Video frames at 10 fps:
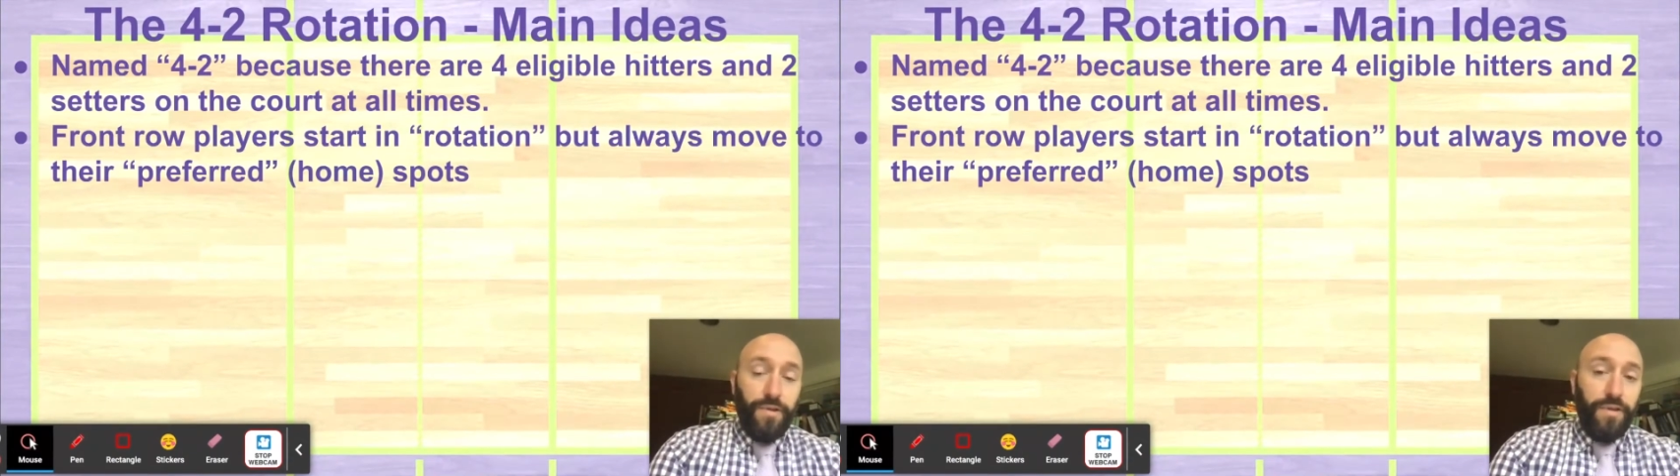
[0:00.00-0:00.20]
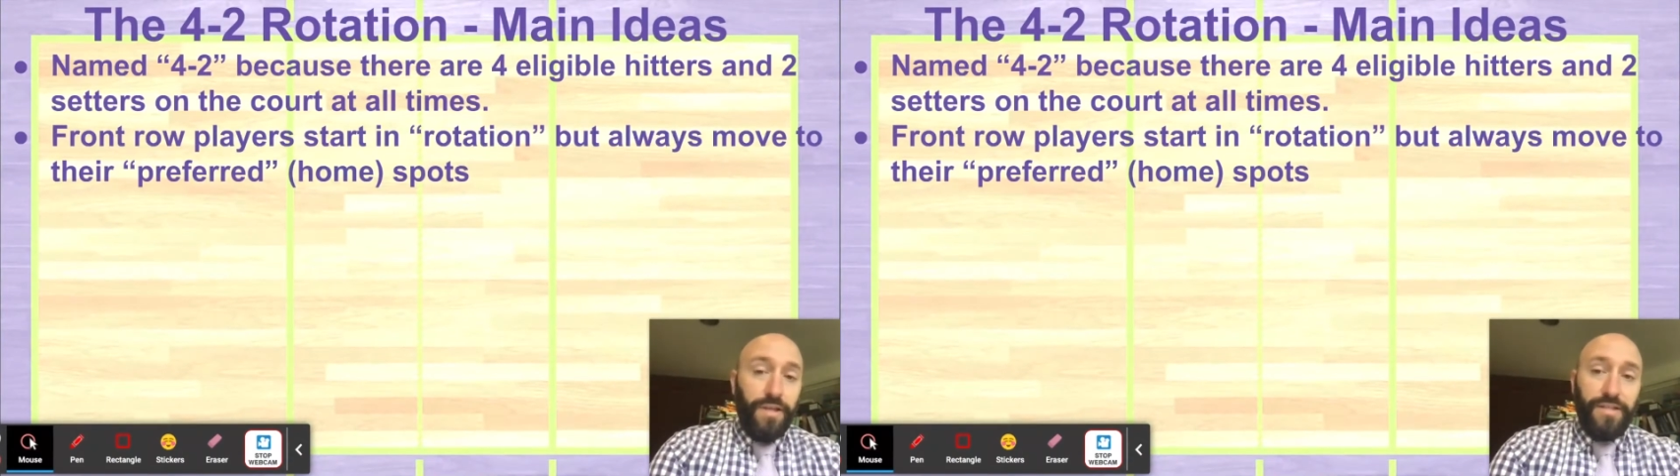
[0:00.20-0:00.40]

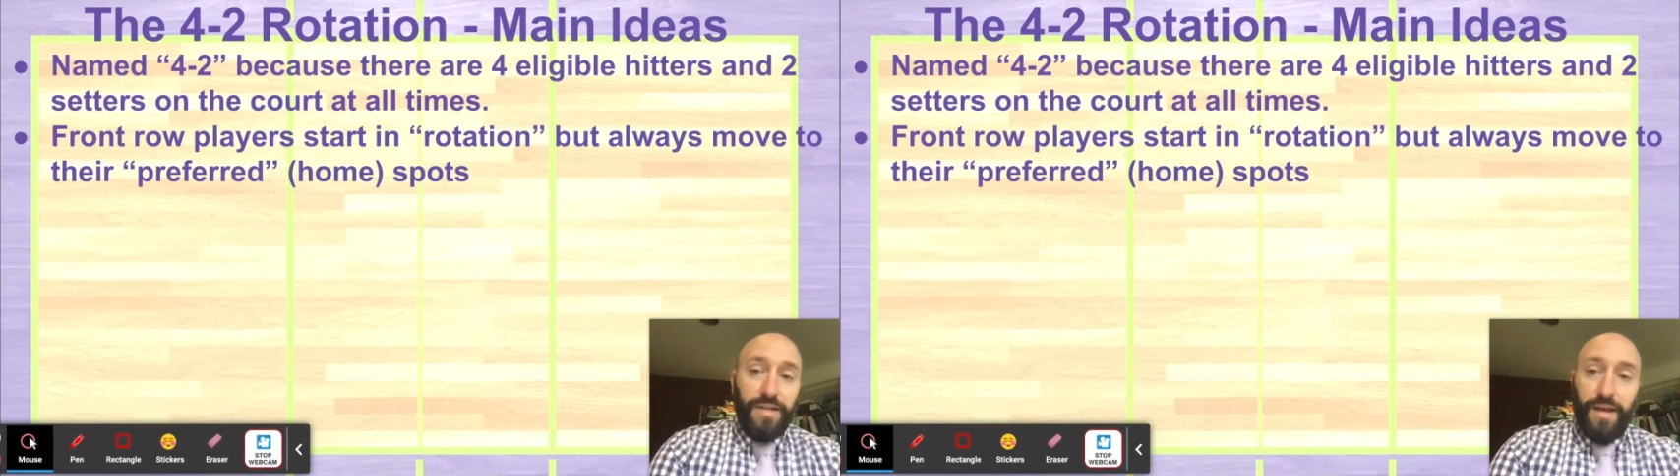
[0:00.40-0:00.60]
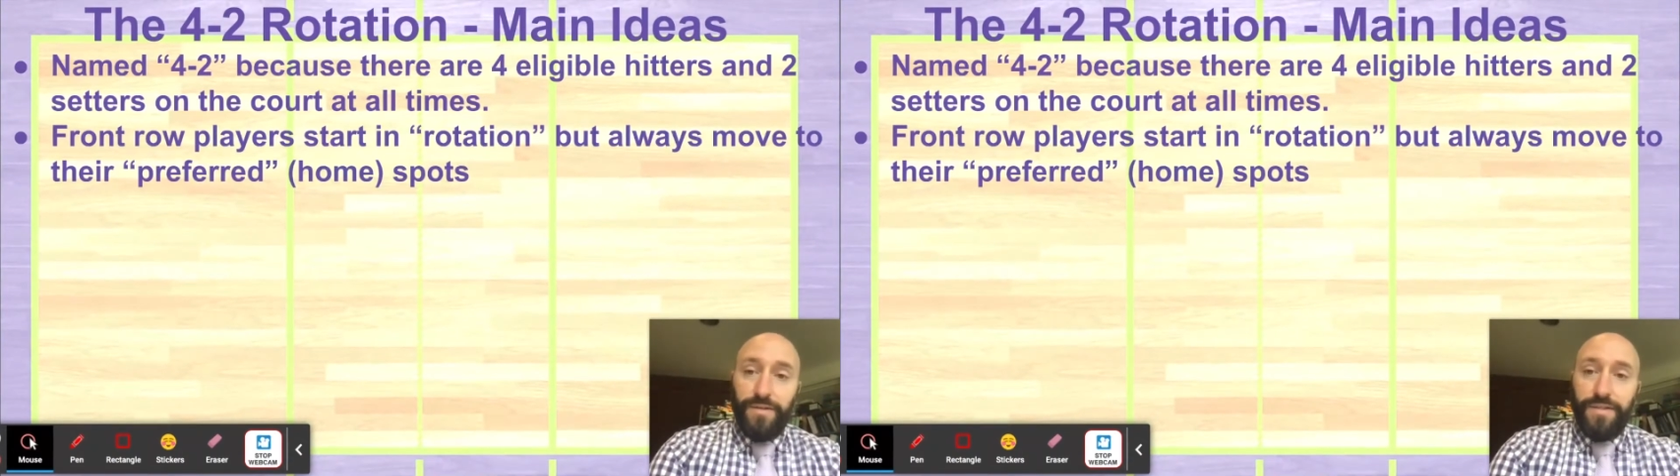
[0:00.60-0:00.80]
whether that's
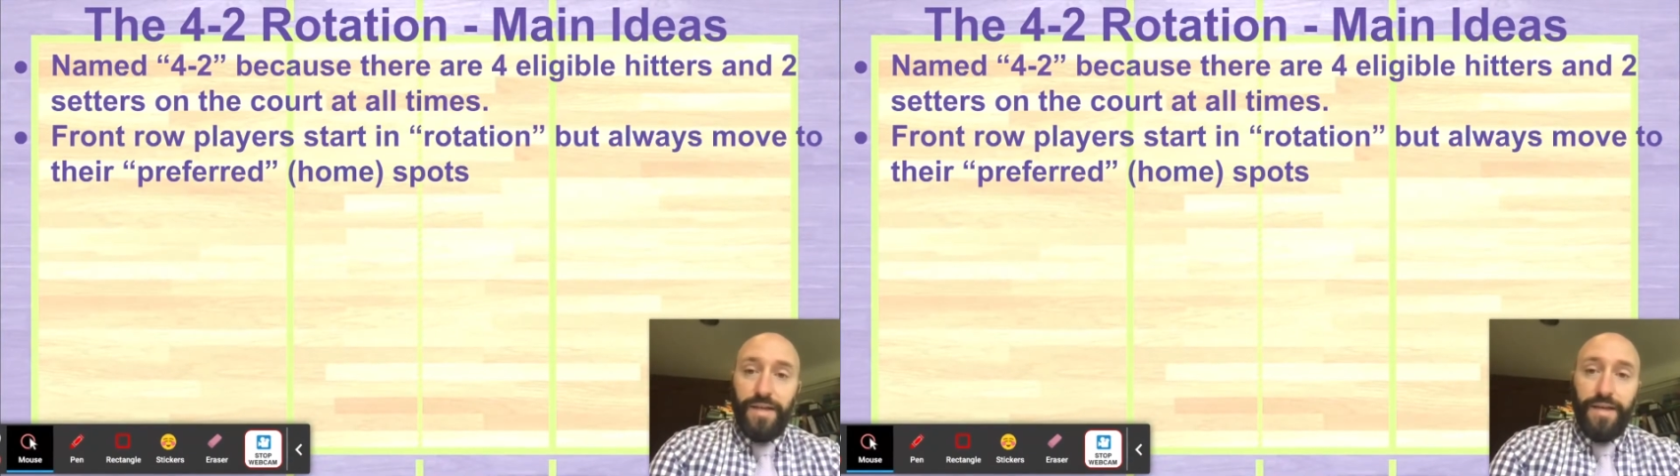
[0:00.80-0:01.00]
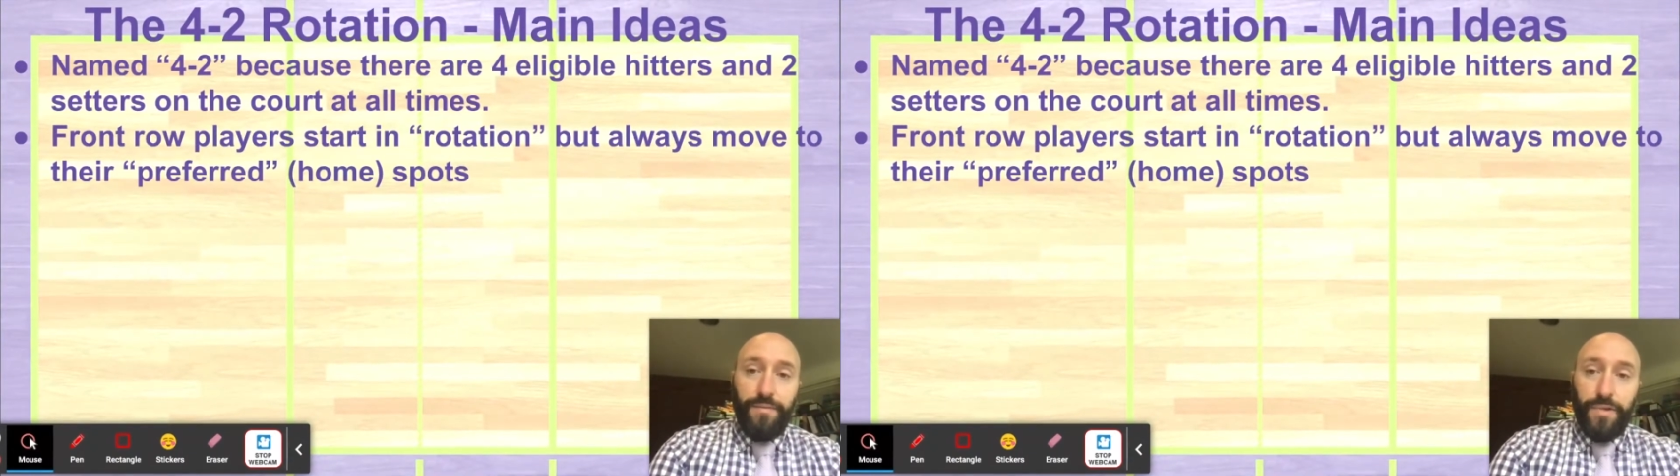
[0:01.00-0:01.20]
an
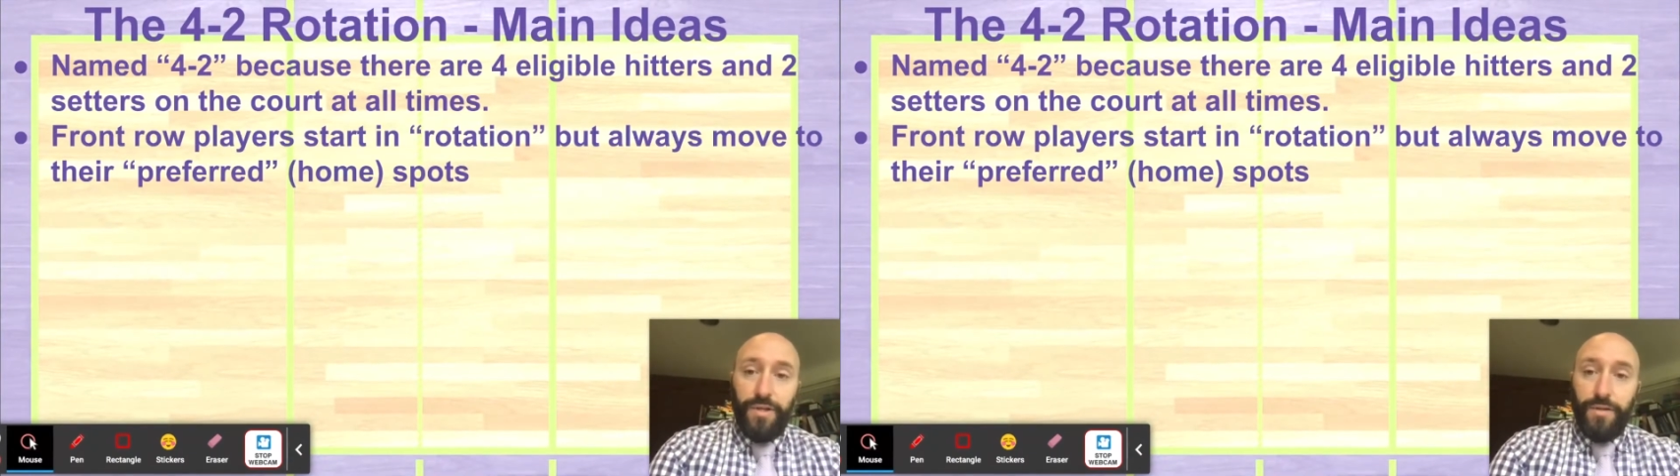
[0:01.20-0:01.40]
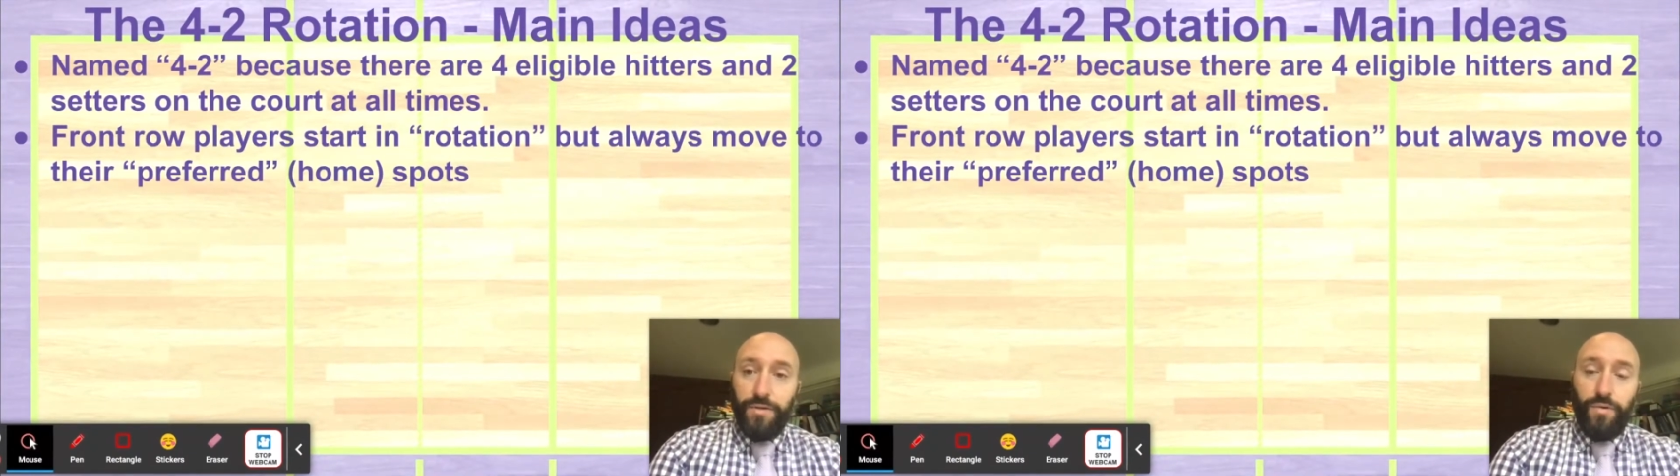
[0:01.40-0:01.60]
outside,
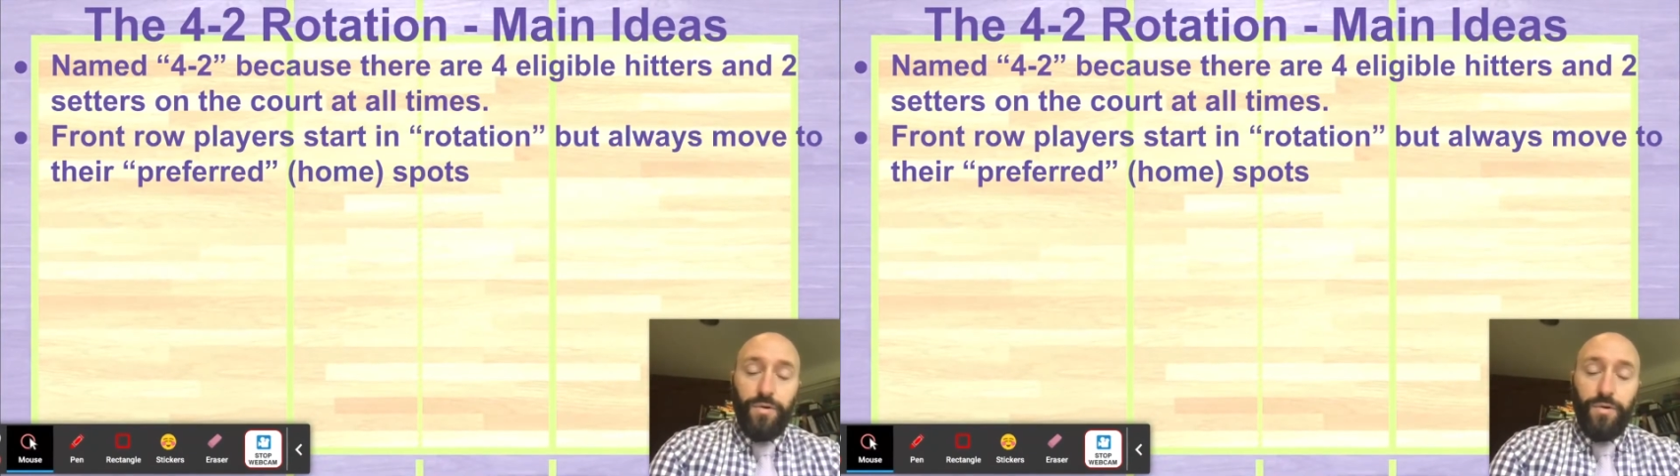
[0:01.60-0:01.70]
middle,